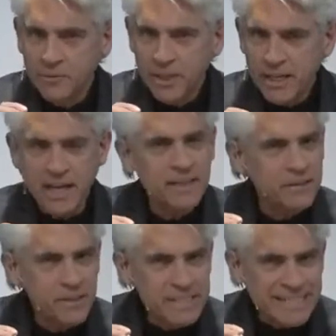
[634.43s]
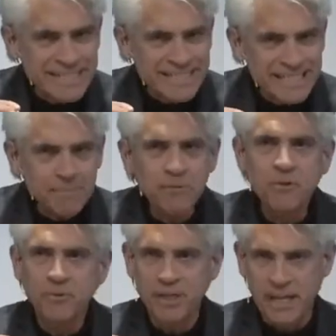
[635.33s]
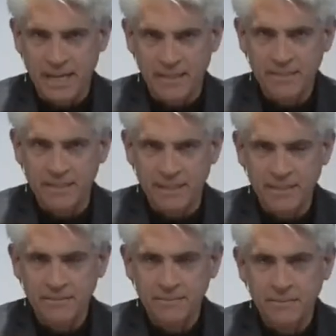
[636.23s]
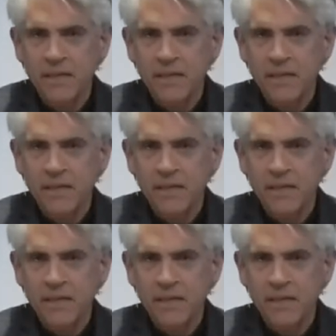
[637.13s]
a deeper reality.